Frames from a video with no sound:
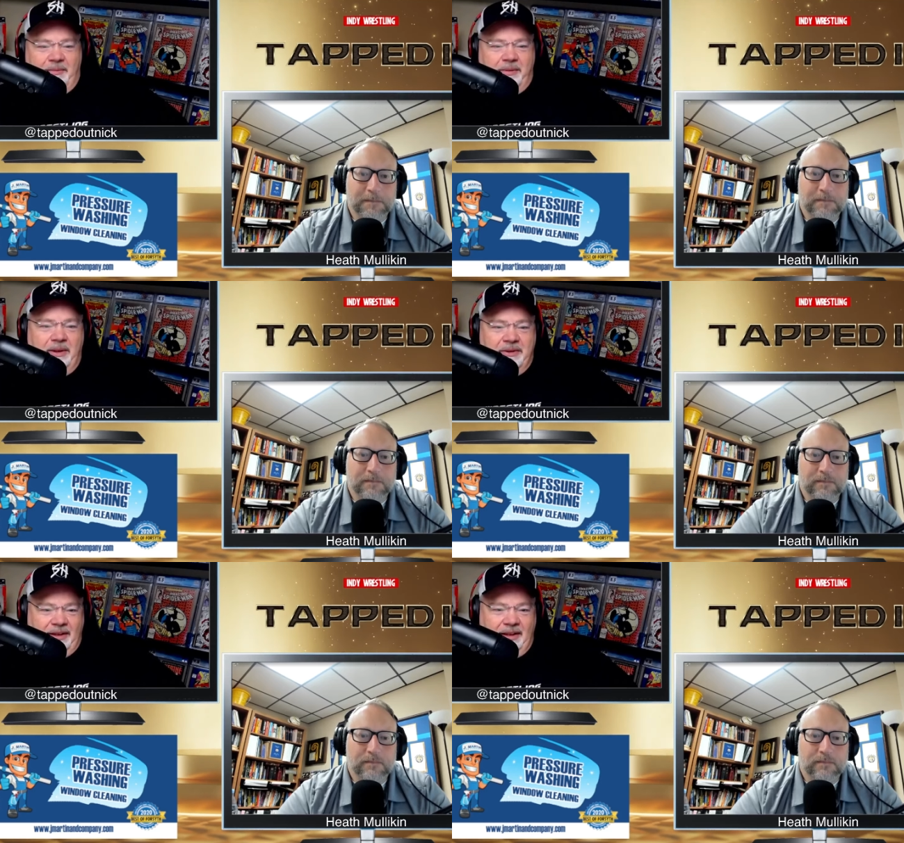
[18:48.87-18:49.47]

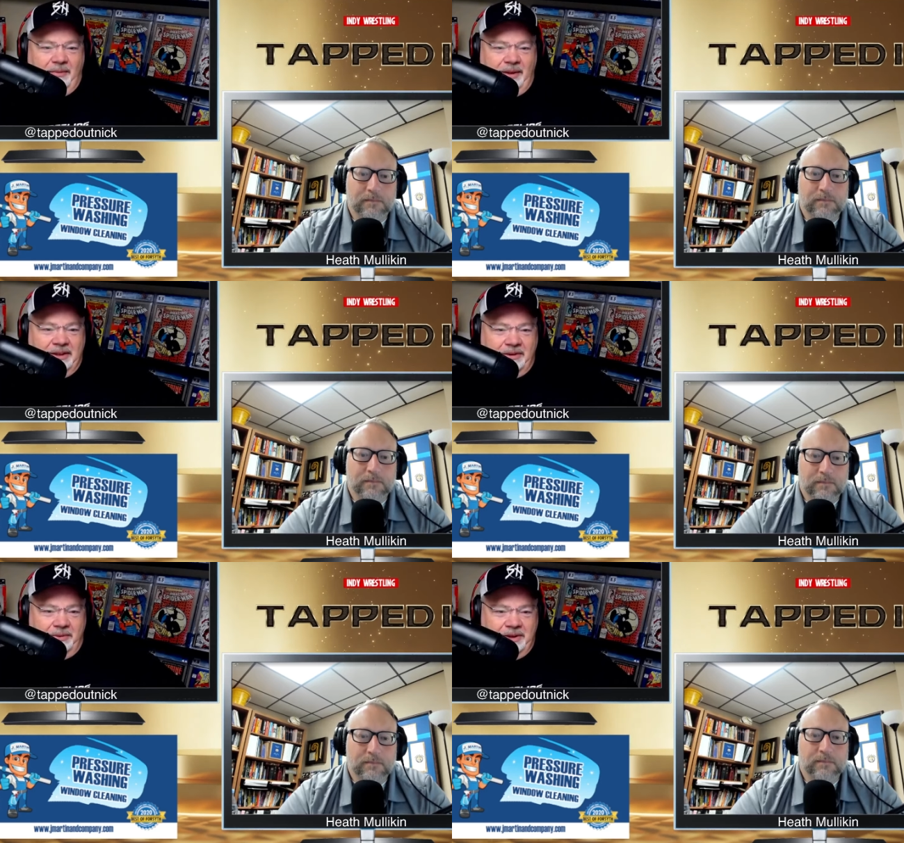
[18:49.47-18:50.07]
Speaker 1: promotion there in
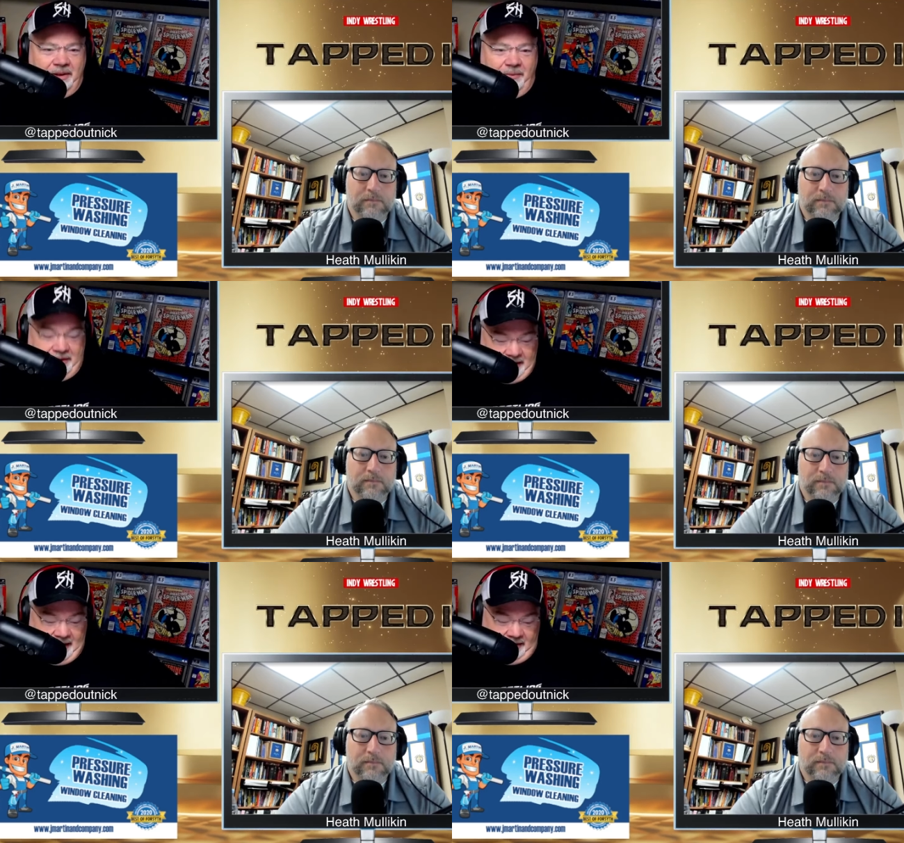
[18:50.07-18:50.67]
West Georgia.
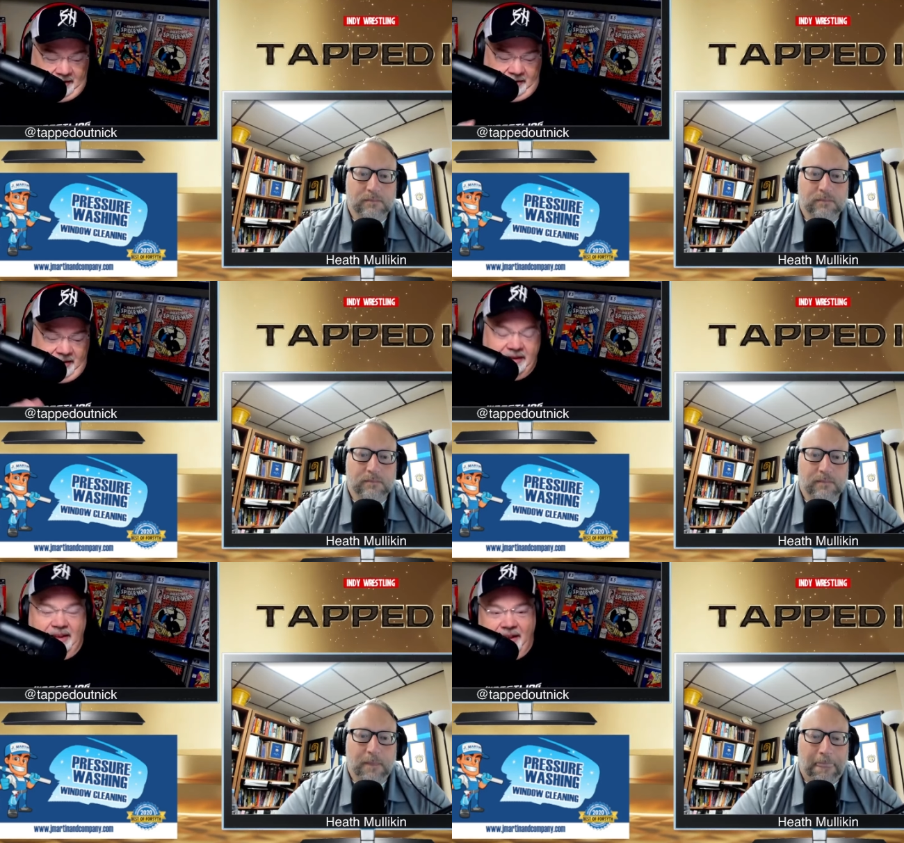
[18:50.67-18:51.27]
Which hey, look, there
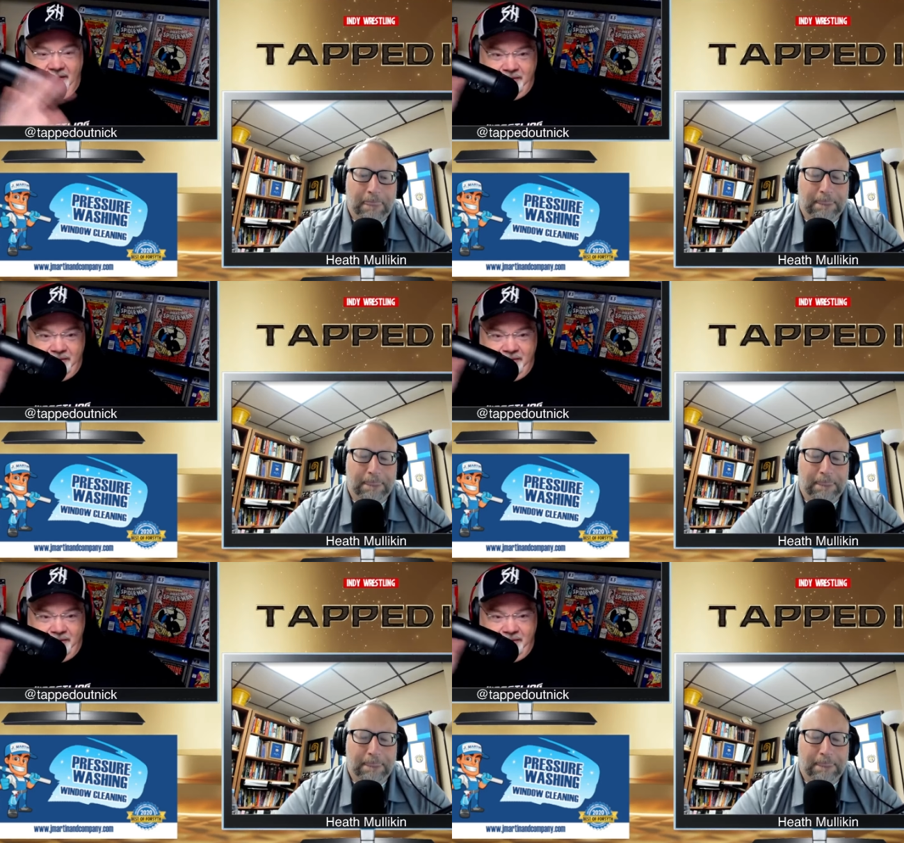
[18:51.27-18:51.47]
is another